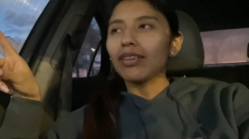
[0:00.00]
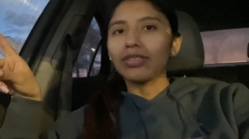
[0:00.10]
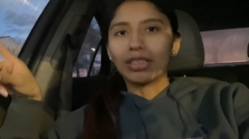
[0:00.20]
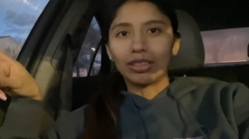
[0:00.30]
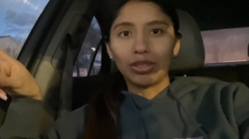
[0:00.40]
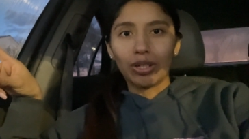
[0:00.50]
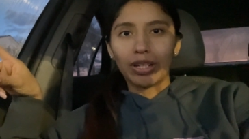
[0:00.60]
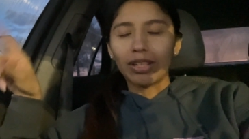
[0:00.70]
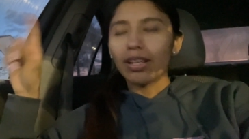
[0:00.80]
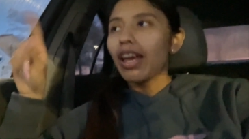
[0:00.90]
That's
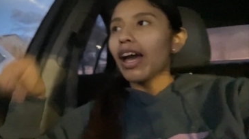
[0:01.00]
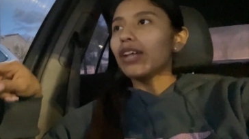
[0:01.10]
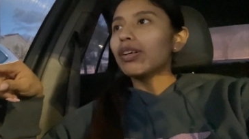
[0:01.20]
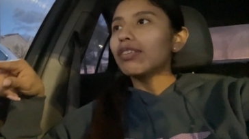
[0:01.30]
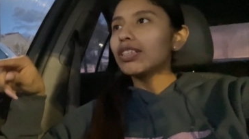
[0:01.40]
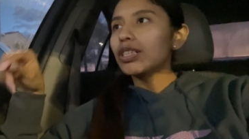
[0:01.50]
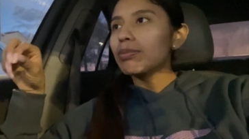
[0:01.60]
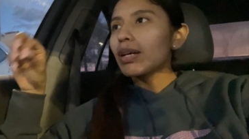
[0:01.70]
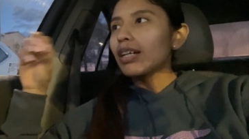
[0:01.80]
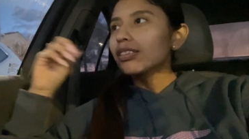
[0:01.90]
Target. I do have TJ
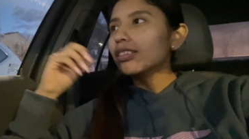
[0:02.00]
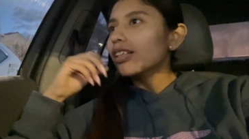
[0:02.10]
Maxx